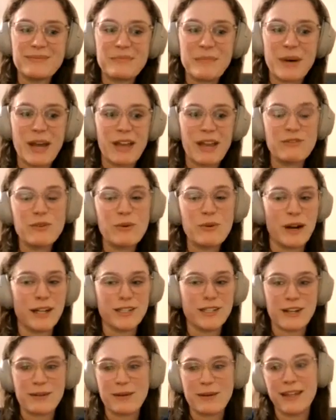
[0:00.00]
But if you want
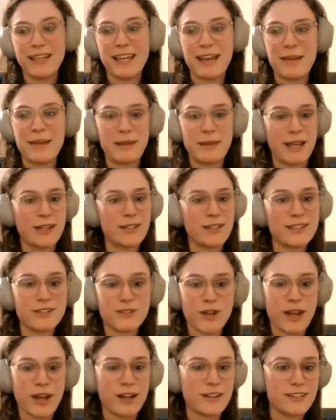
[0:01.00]
to talk about like MCAT
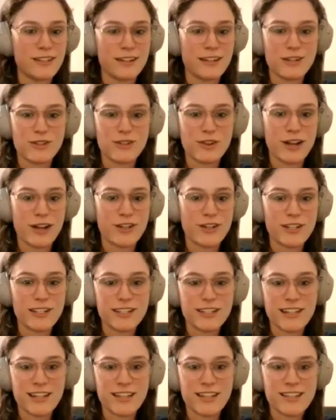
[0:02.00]
study
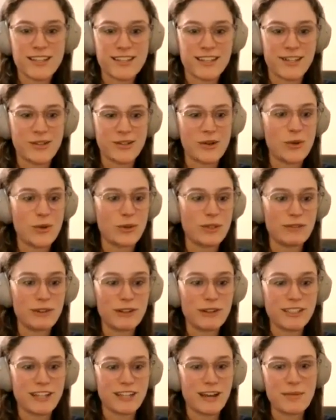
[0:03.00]
strategies, that's a whole
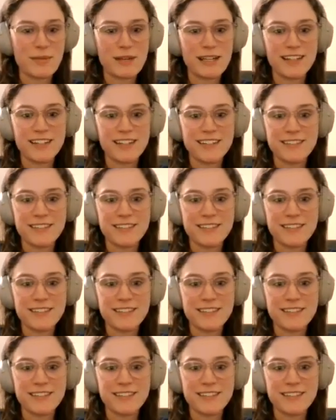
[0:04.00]
different topic.